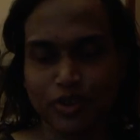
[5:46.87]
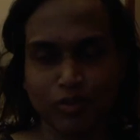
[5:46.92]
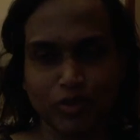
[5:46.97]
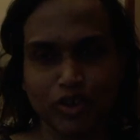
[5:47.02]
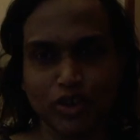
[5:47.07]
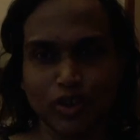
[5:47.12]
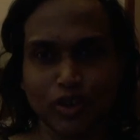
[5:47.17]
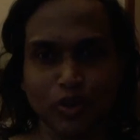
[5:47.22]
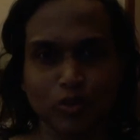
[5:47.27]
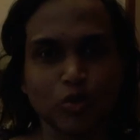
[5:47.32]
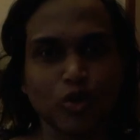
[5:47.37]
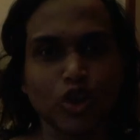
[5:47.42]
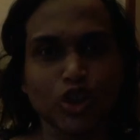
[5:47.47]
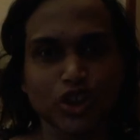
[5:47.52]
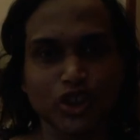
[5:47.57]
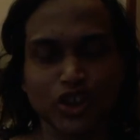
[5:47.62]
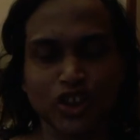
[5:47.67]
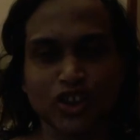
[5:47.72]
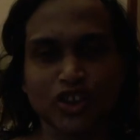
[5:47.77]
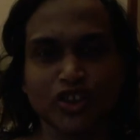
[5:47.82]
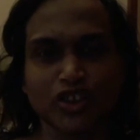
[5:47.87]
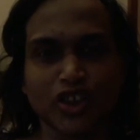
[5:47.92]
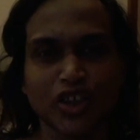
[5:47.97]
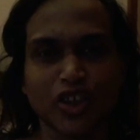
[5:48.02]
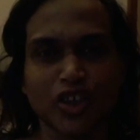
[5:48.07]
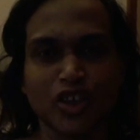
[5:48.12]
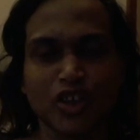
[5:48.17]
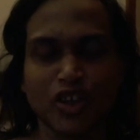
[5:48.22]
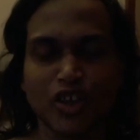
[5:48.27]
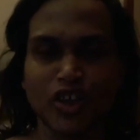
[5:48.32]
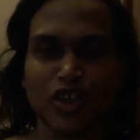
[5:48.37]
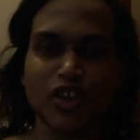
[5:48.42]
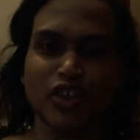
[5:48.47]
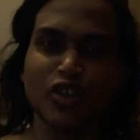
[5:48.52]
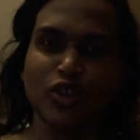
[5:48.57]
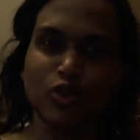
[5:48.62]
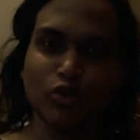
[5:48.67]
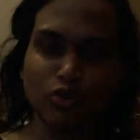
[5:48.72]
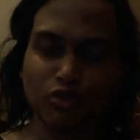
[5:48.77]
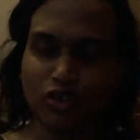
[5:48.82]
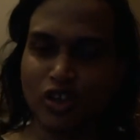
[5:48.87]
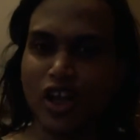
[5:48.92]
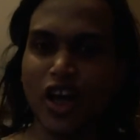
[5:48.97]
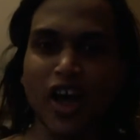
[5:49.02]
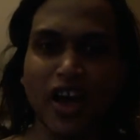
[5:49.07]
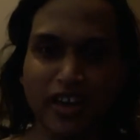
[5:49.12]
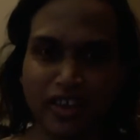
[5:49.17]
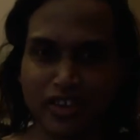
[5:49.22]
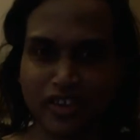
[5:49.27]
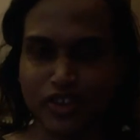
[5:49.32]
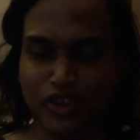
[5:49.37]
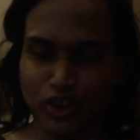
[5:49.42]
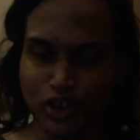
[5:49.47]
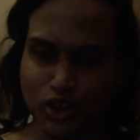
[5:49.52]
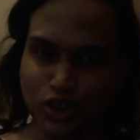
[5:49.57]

someone's going to watch it and say, You liar!